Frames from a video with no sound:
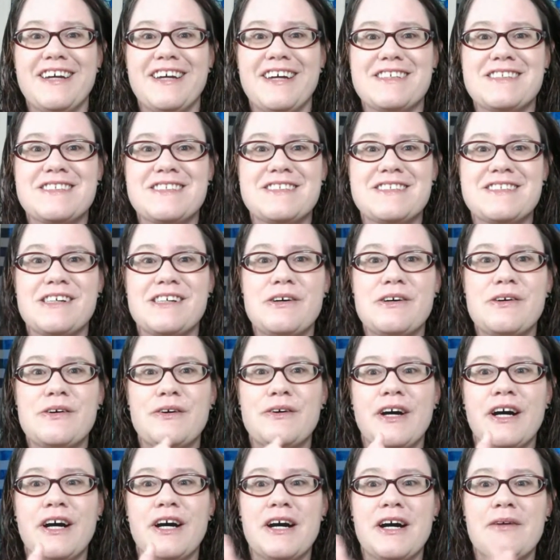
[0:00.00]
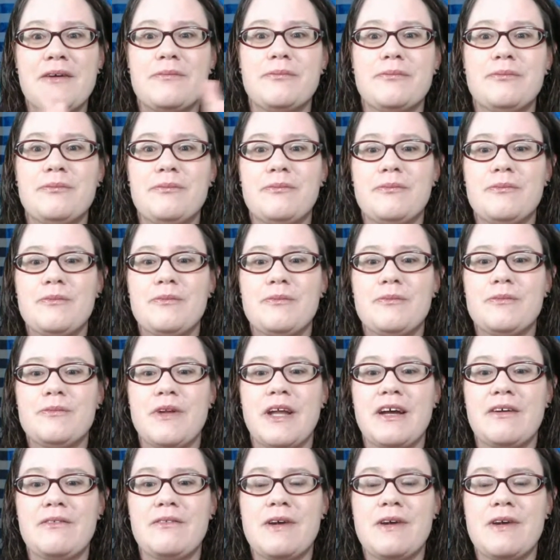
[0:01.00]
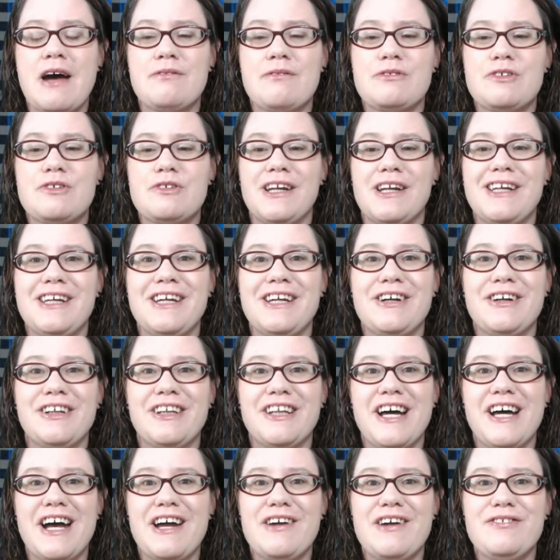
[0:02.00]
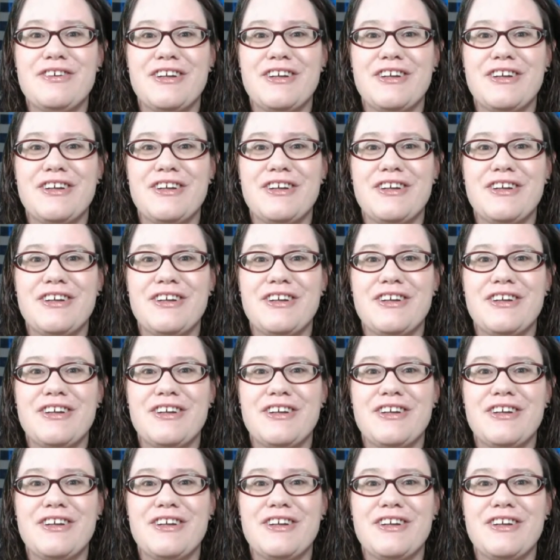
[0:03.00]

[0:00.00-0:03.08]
And so like, we have Jenny here live,